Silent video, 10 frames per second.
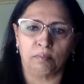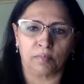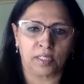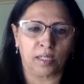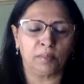
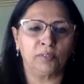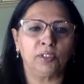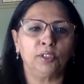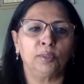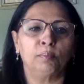some of
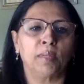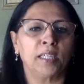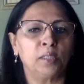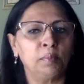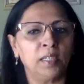you
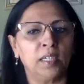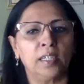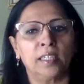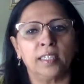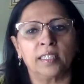might be
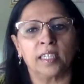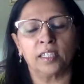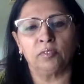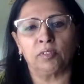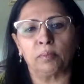learning that
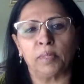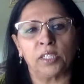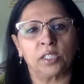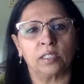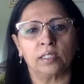
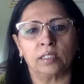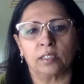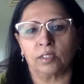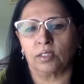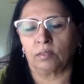
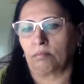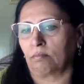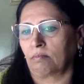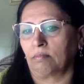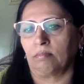information.
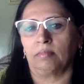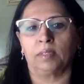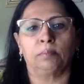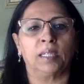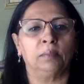
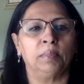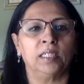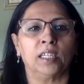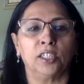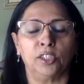It might
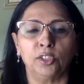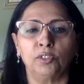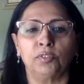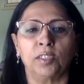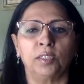be a
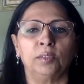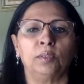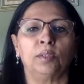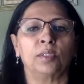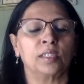new for
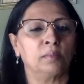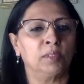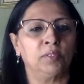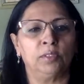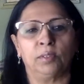you, or some
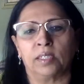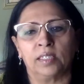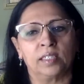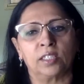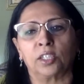of you are
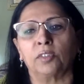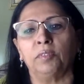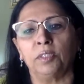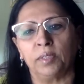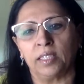just
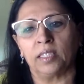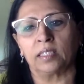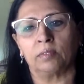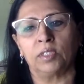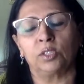reviewing
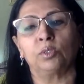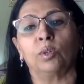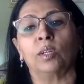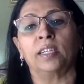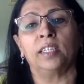it, which you
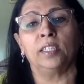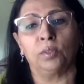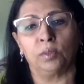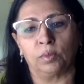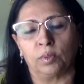already
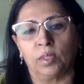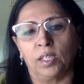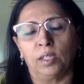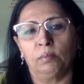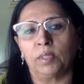know,
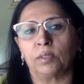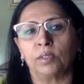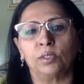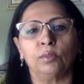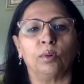
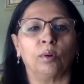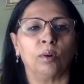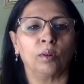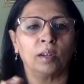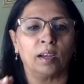because you
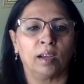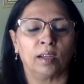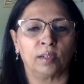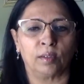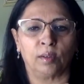all
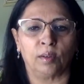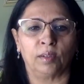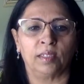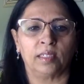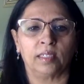are
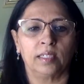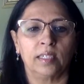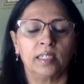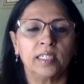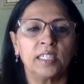on
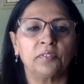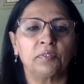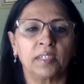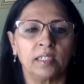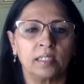
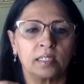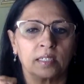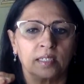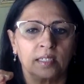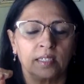different